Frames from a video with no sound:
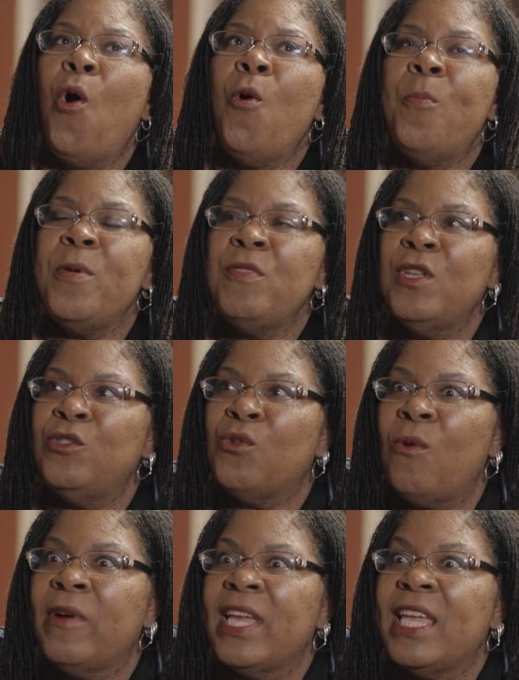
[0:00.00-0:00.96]
open the
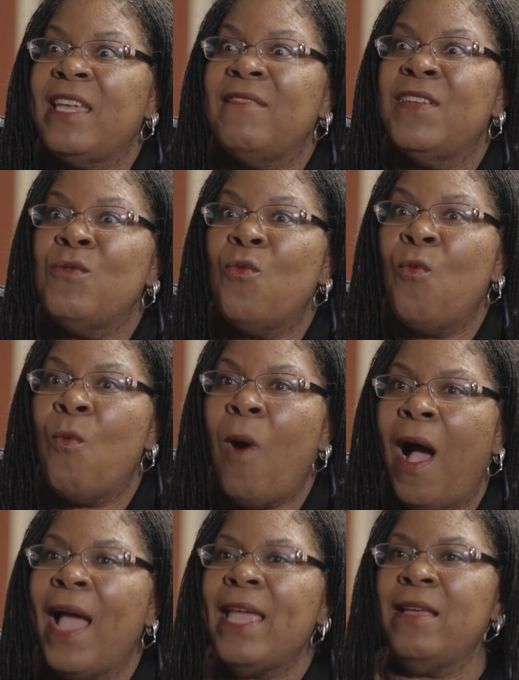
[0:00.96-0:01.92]
door even
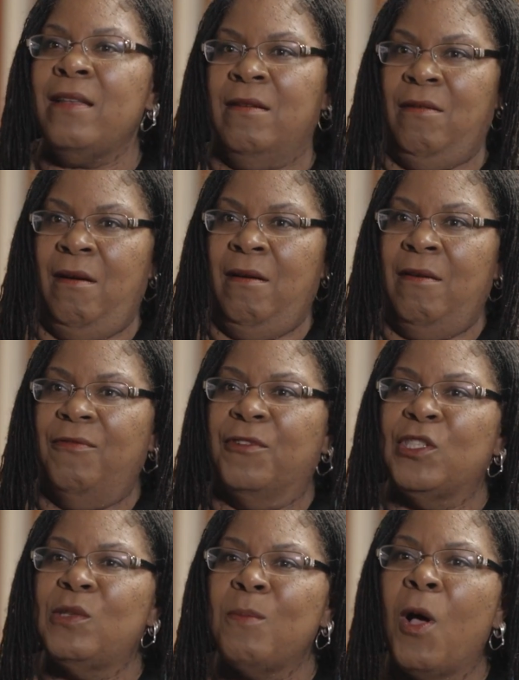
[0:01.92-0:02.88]
wider
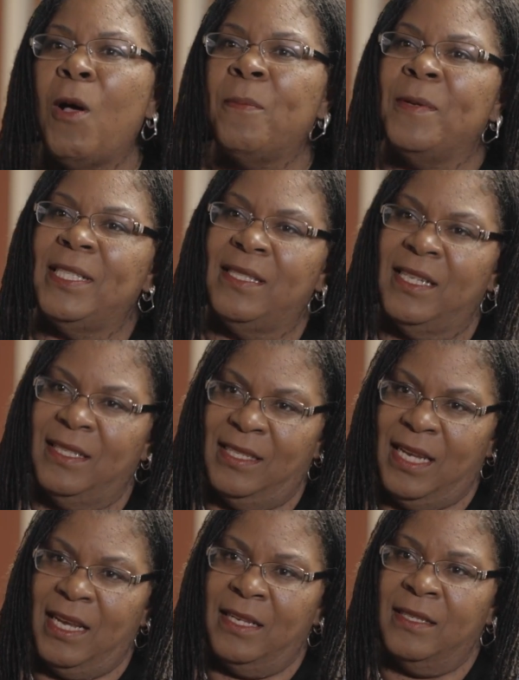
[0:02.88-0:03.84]
for small
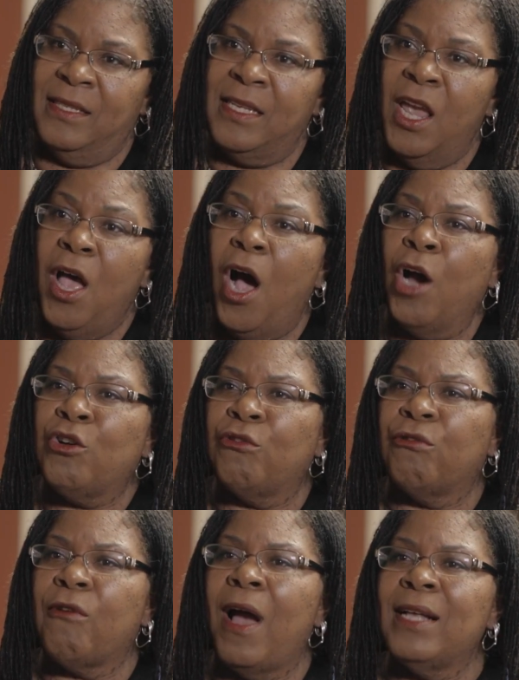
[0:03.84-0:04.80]
businesses
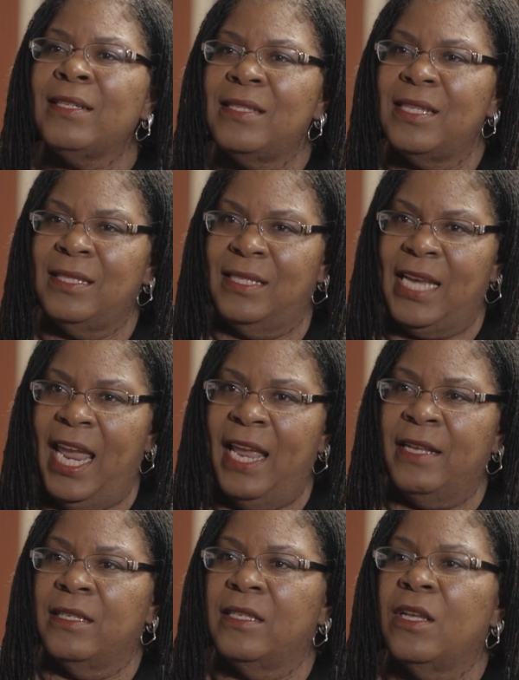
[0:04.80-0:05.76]
across the
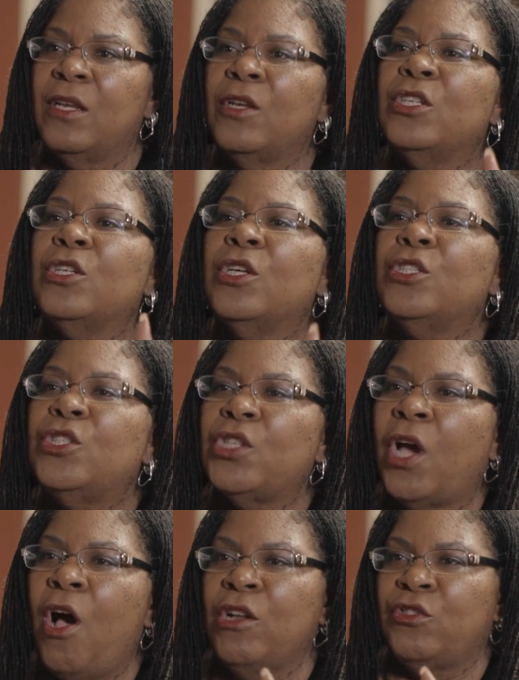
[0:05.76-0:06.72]
state
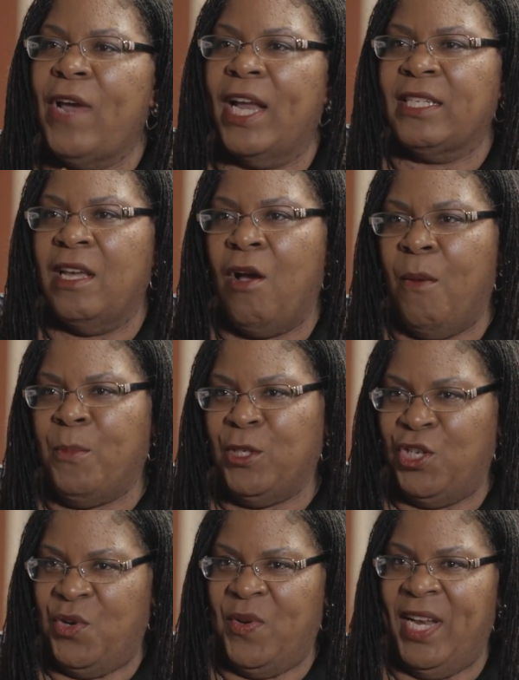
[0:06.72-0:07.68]
to contracting
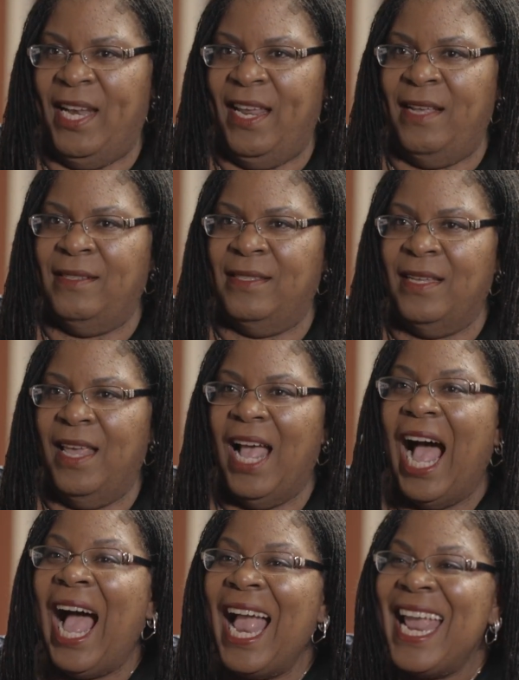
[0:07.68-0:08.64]
opportunities.
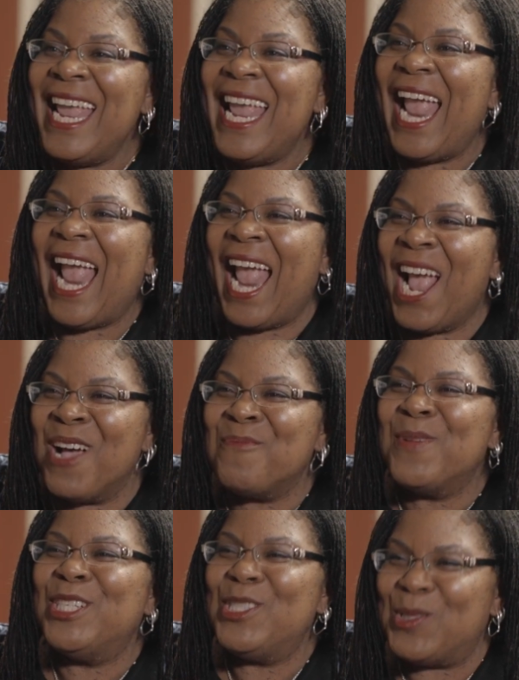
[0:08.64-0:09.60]
I
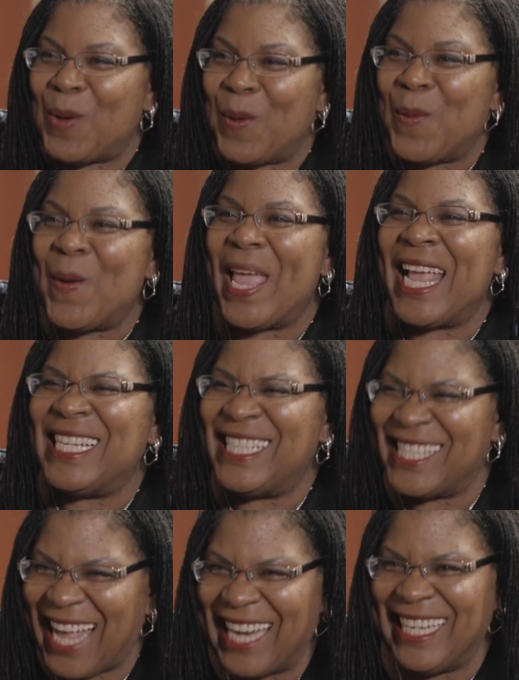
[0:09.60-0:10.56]
am so
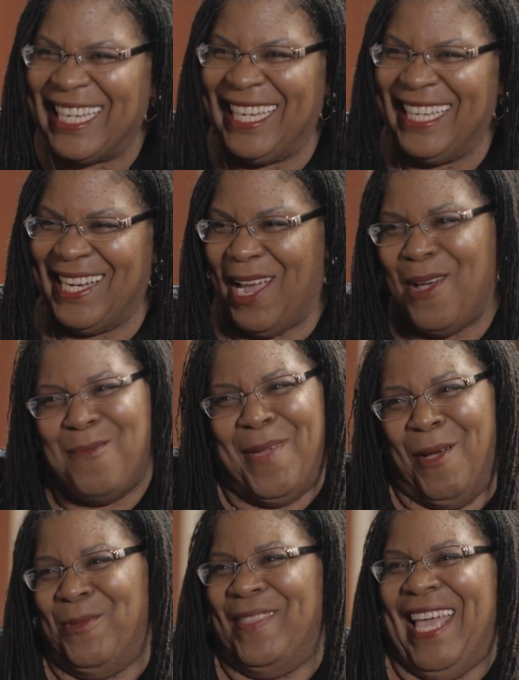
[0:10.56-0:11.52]
excited
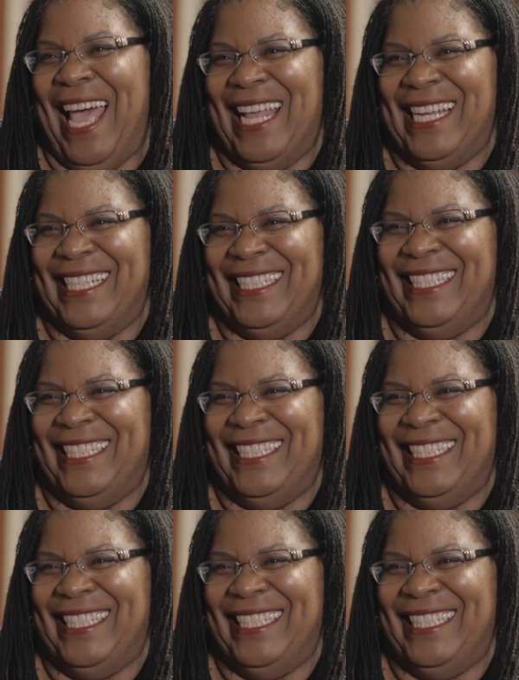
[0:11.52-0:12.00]
about that.